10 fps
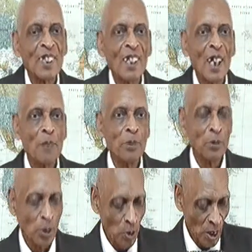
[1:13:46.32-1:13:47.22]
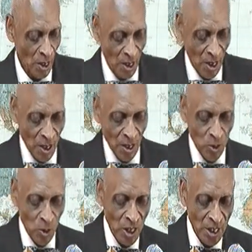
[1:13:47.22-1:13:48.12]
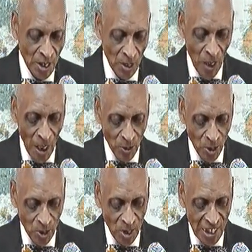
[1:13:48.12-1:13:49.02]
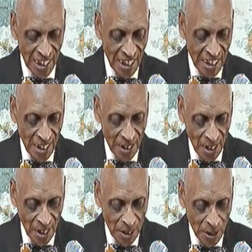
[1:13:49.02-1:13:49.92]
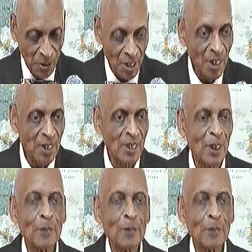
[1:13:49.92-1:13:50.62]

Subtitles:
Our people say, well, the reason the white folks did that to us because